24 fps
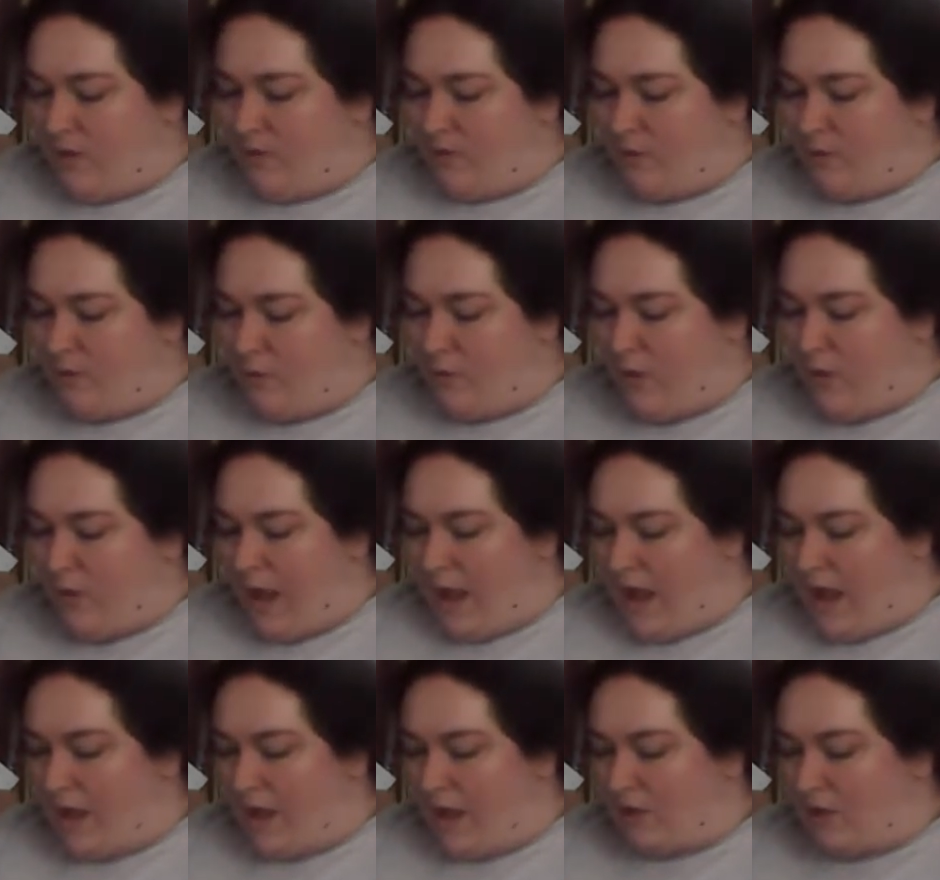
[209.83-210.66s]
who
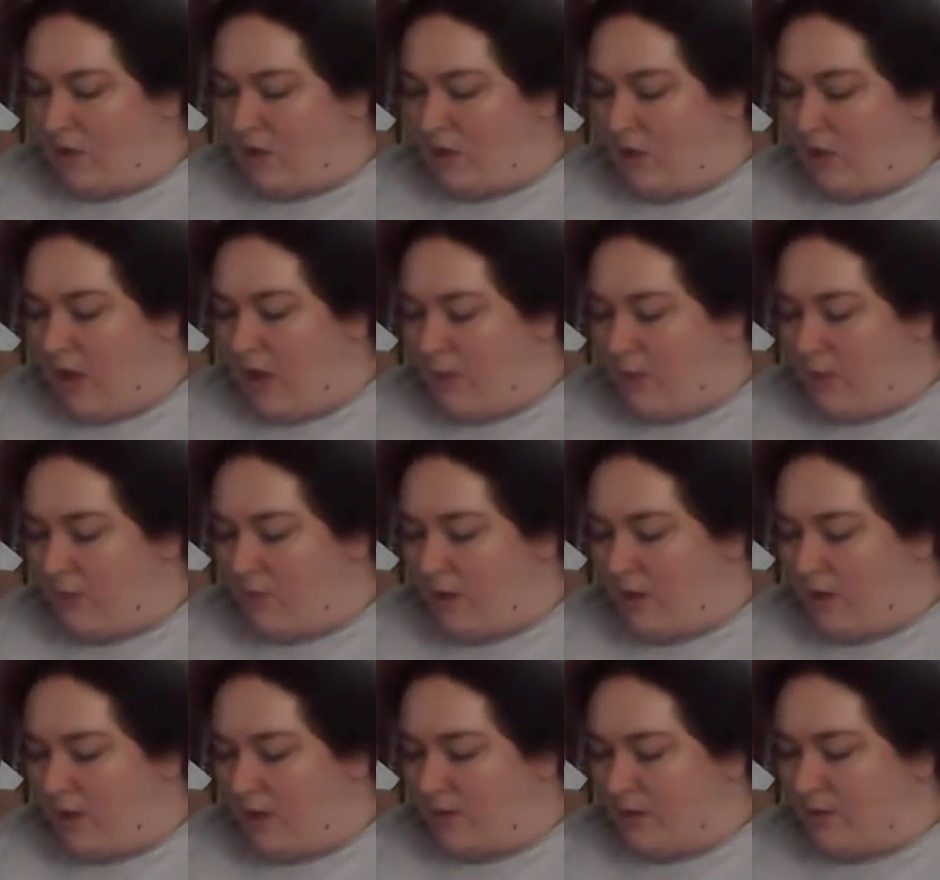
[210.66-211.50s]
had
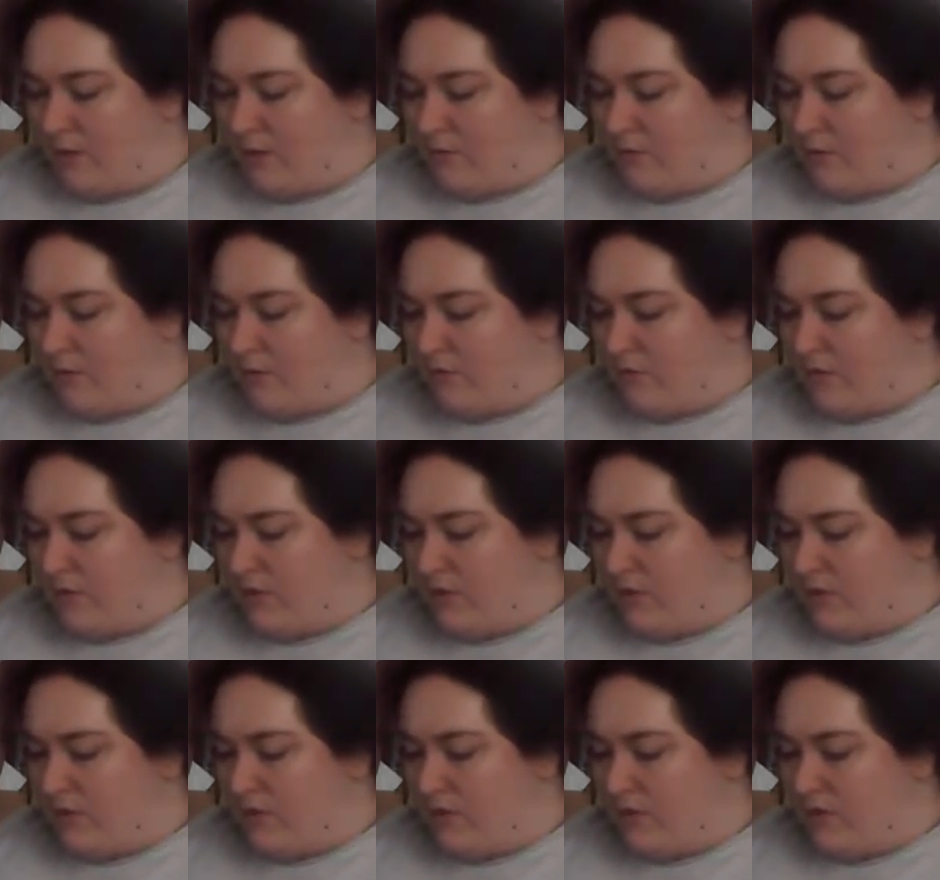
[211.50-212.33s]
collaborated in
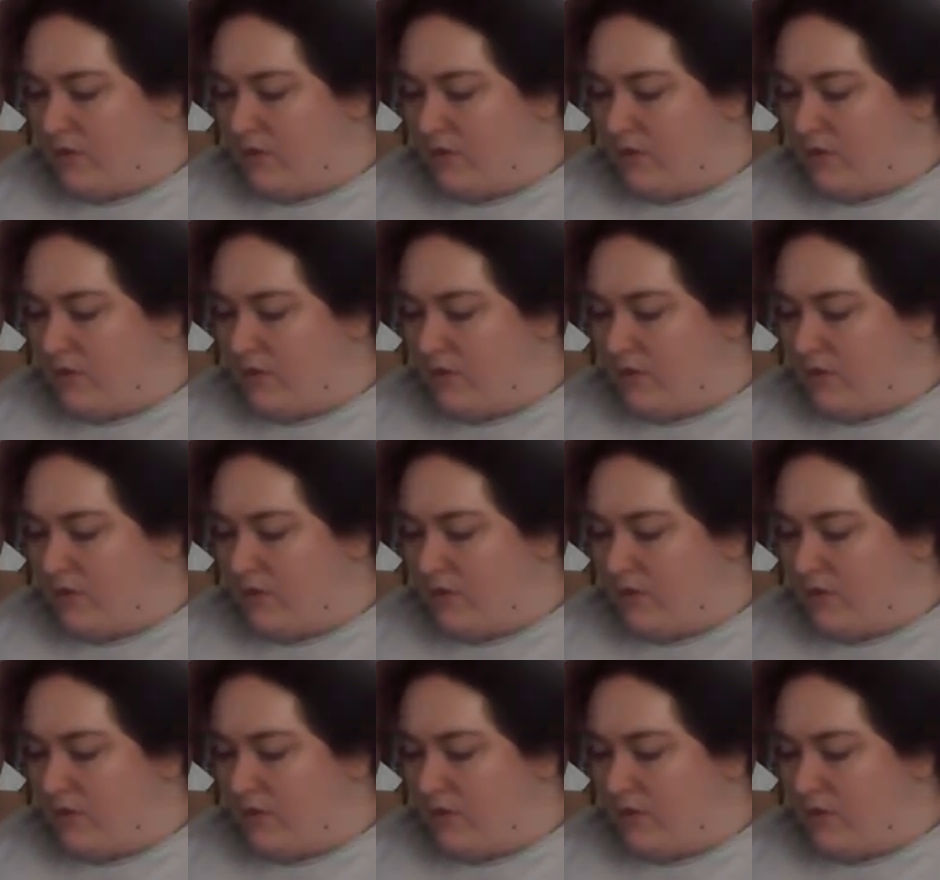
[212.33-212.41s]
drafting